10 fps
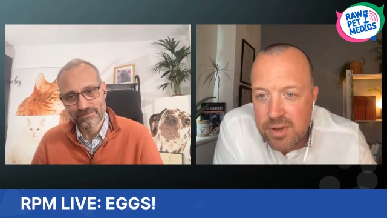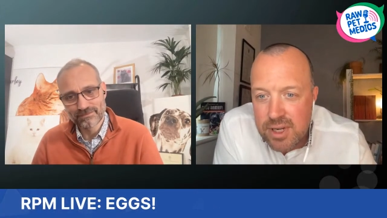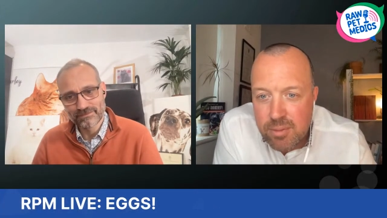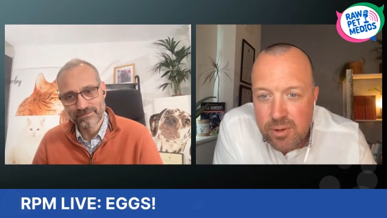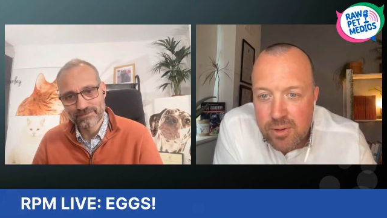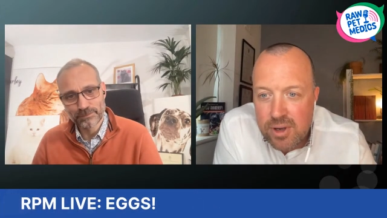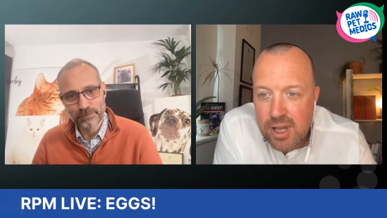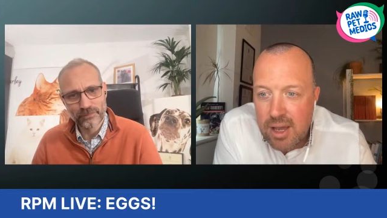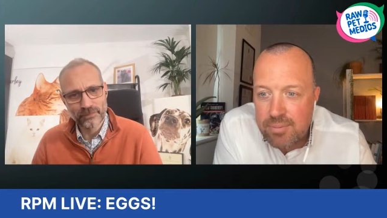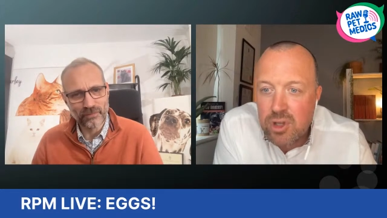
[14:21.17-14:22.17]
Speaker 1: any more?
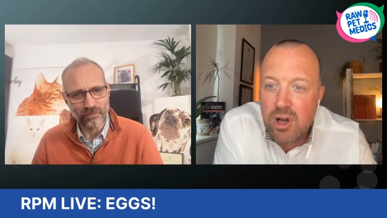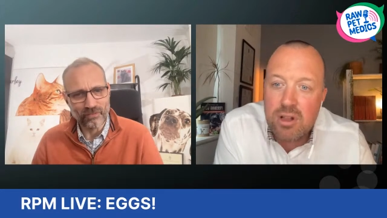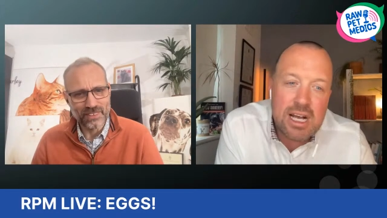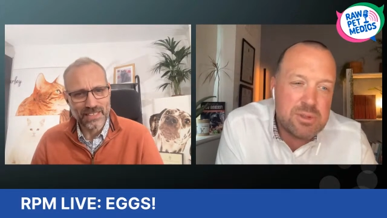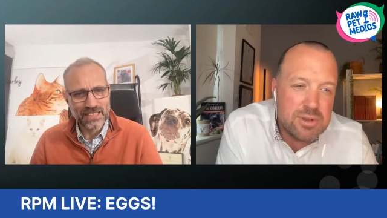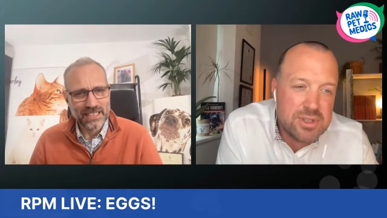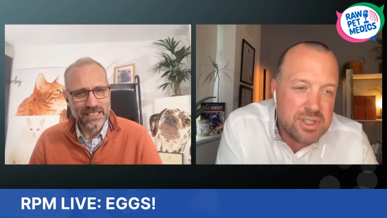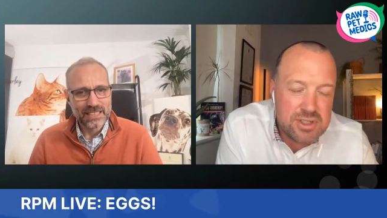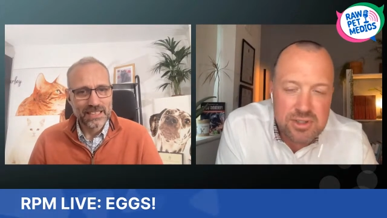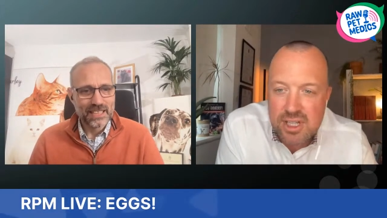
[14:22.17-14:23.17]
Um, our last one
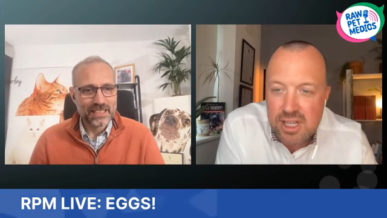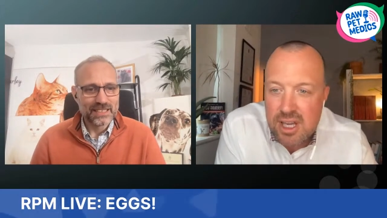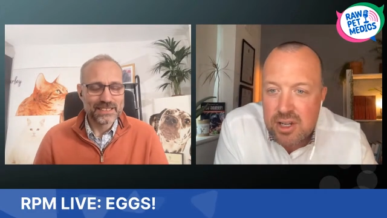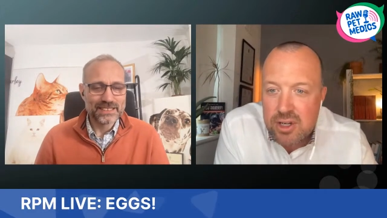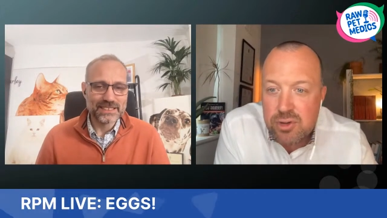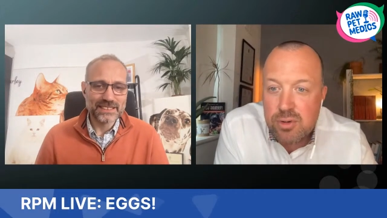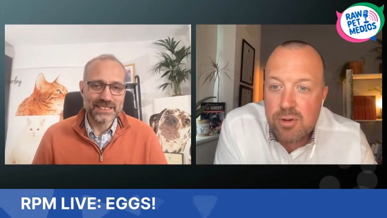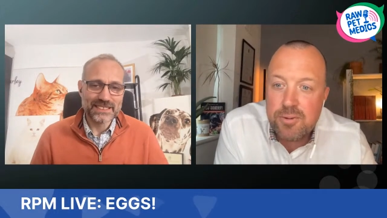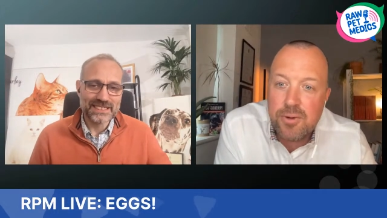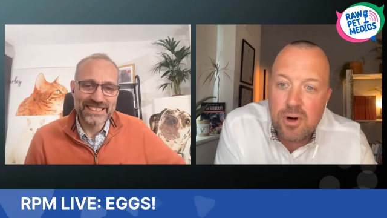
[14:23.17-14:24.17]
is just silly.
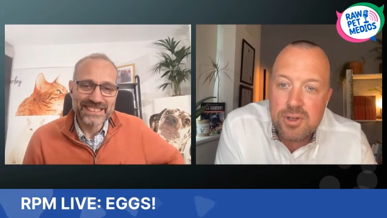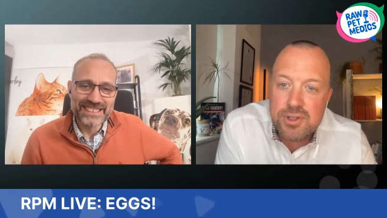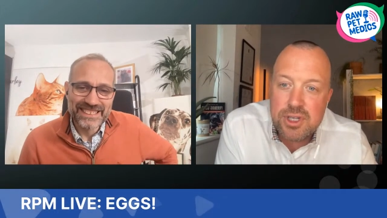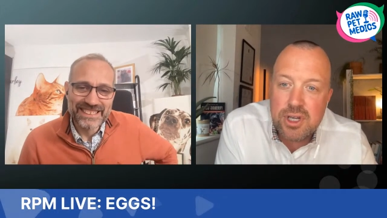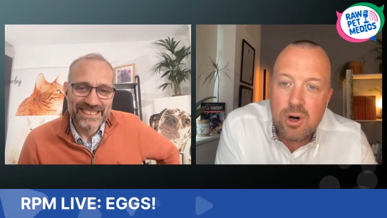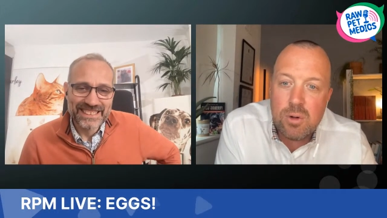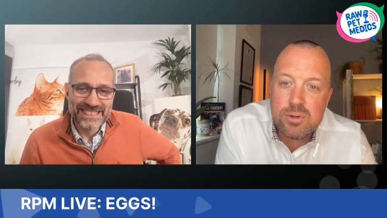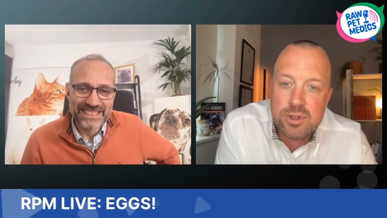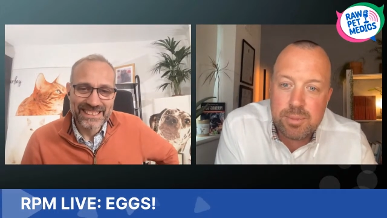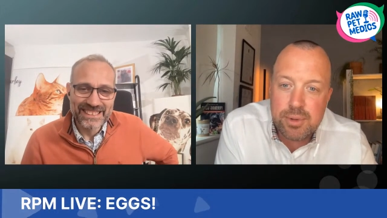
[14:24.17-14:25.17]
True or false? The
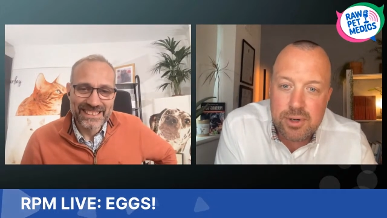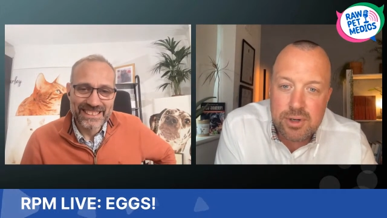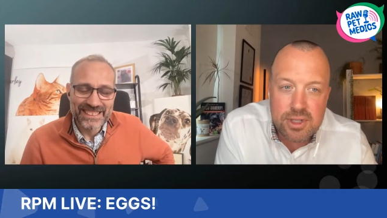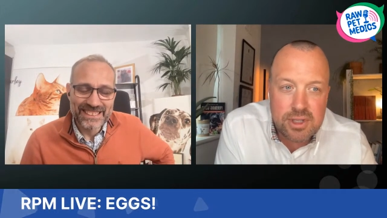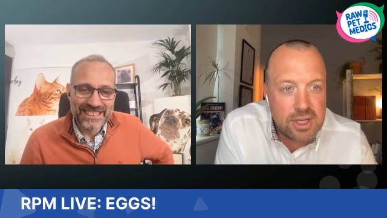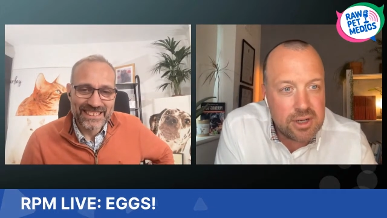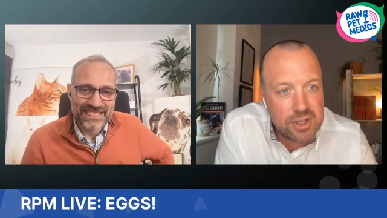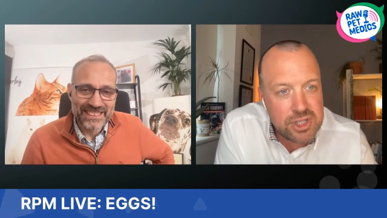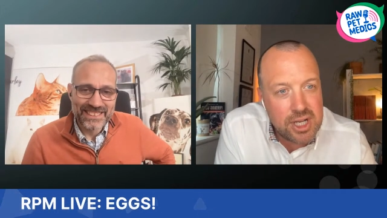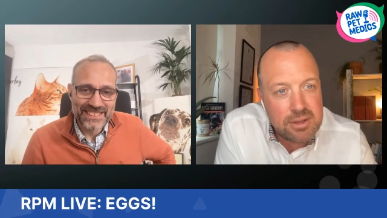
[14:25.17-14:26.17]
older the bird, the
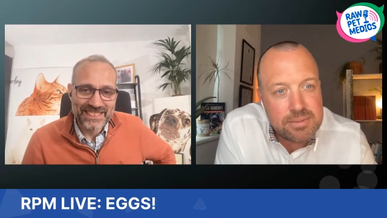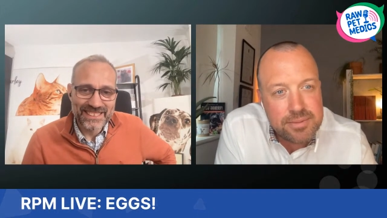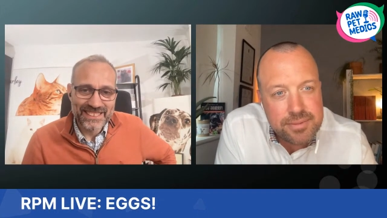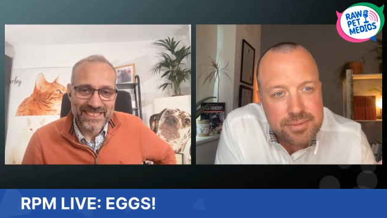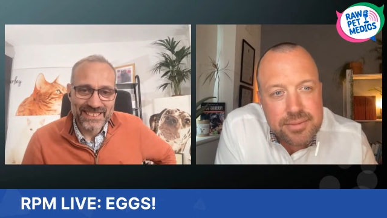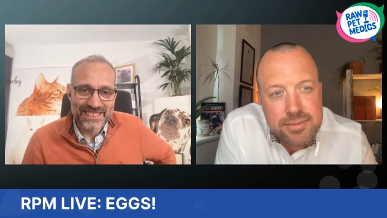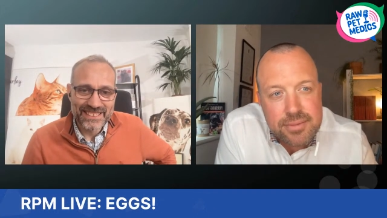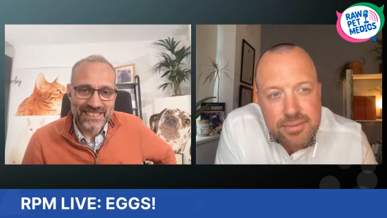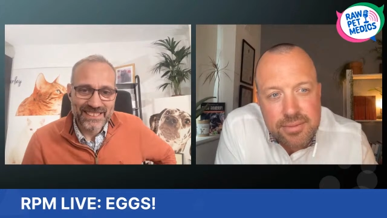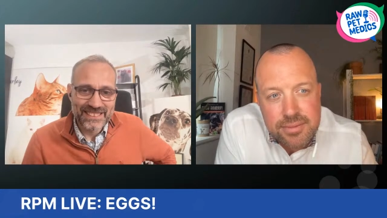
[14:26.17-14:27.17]
thicker the shell.
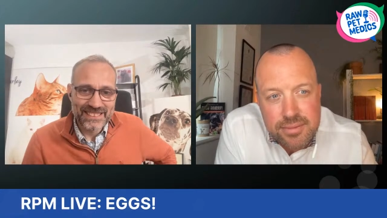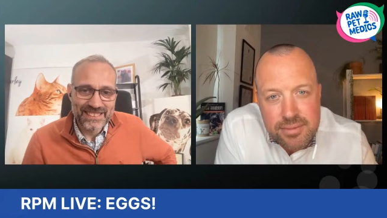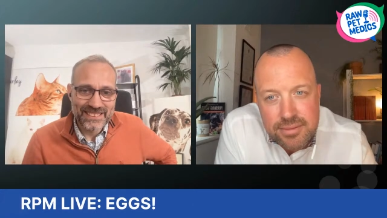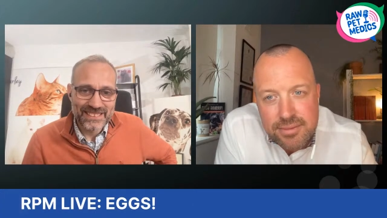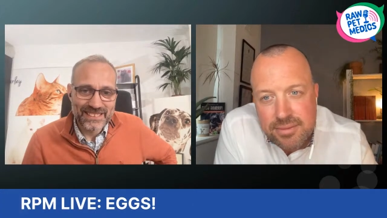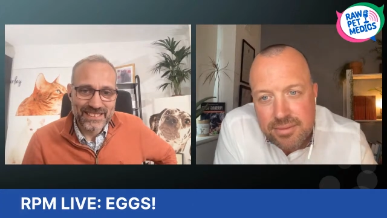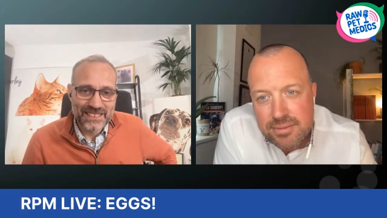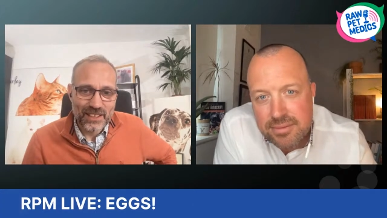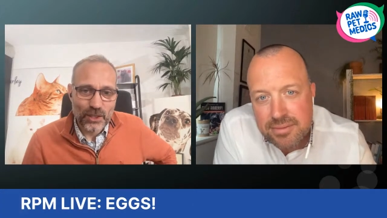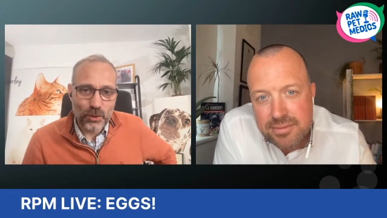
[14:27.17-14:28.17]
So
Speaker 2: yeah,
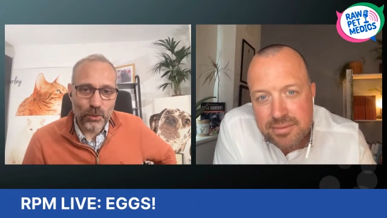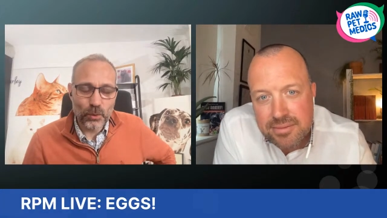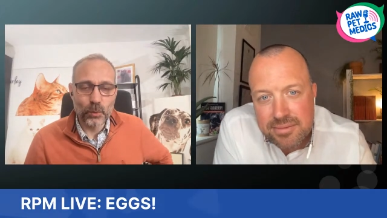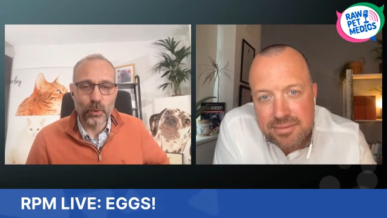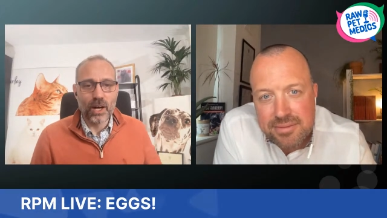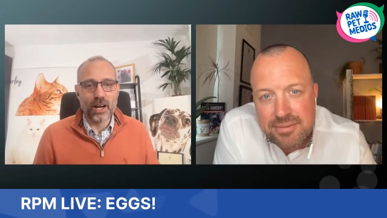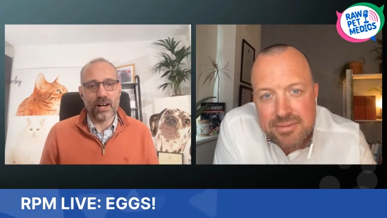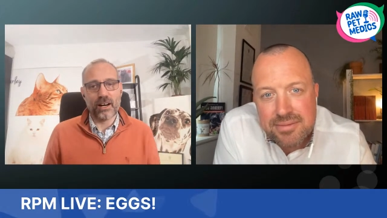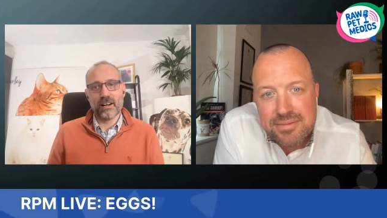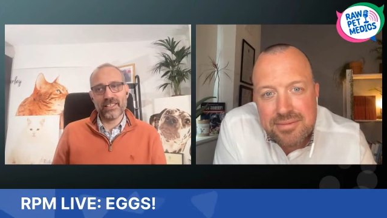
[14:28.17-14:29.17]
very good.
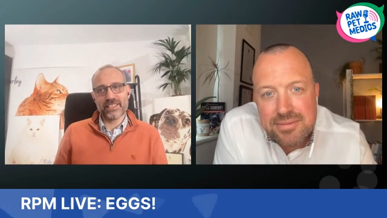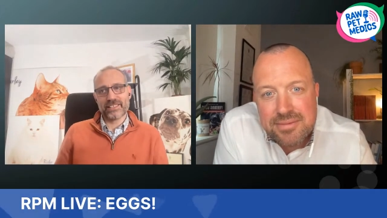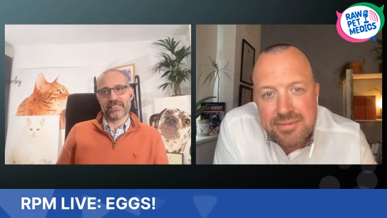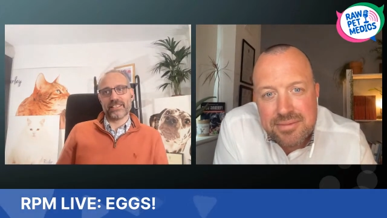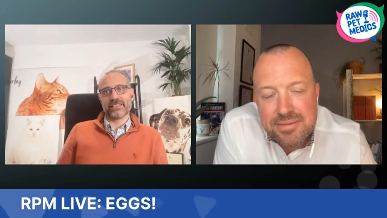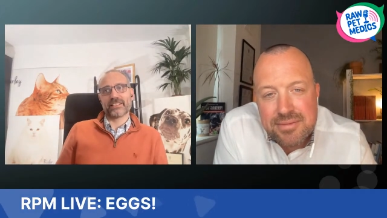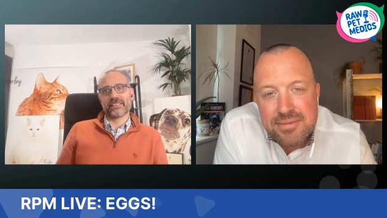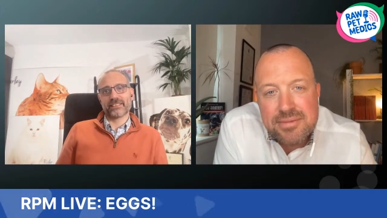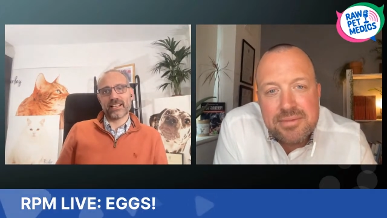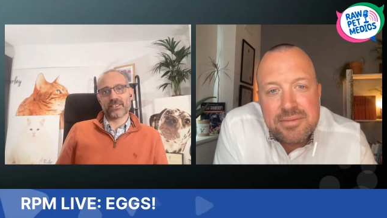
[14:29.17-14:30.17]
Oh, I think
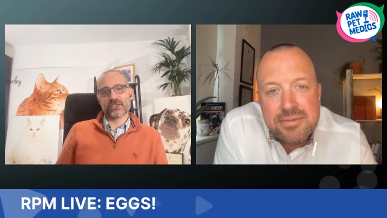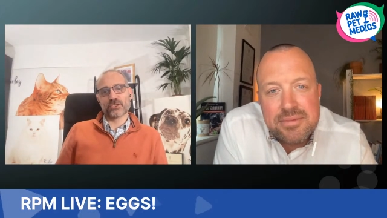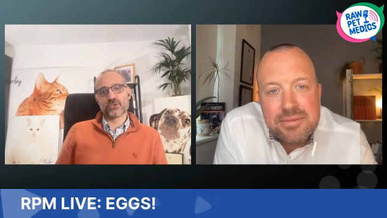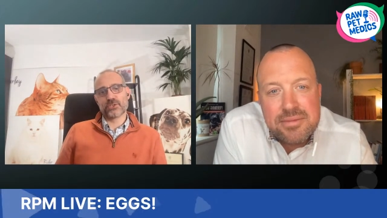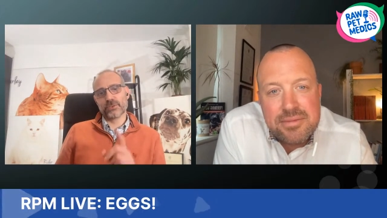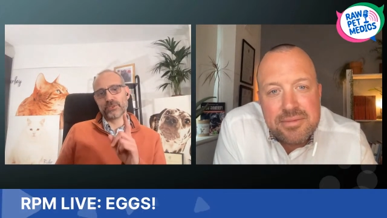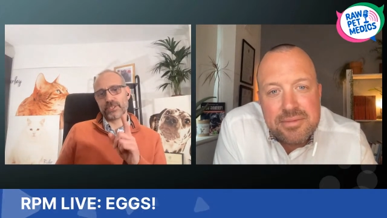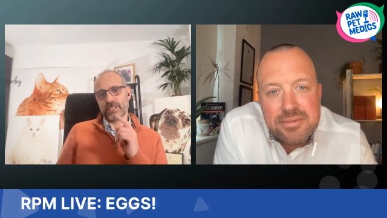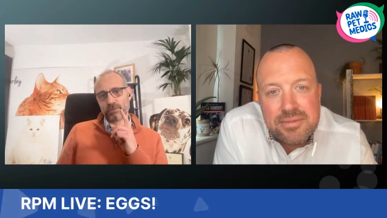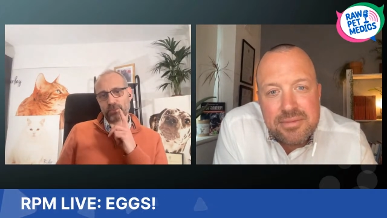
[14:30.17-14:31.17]
that's true. Do you
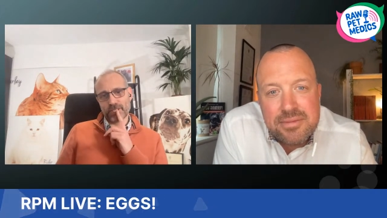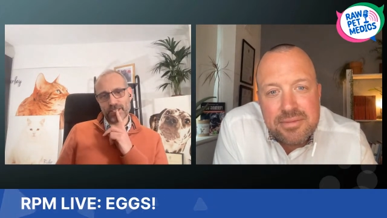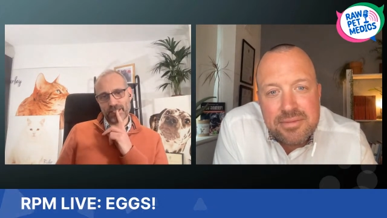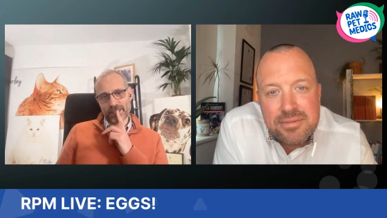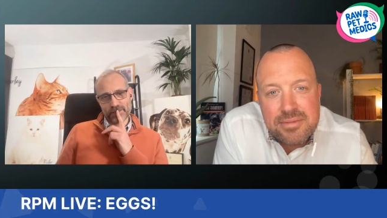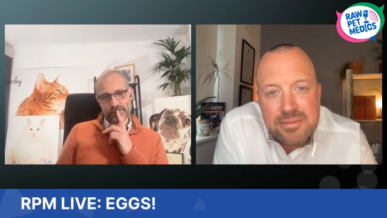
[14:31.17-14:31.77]
know why?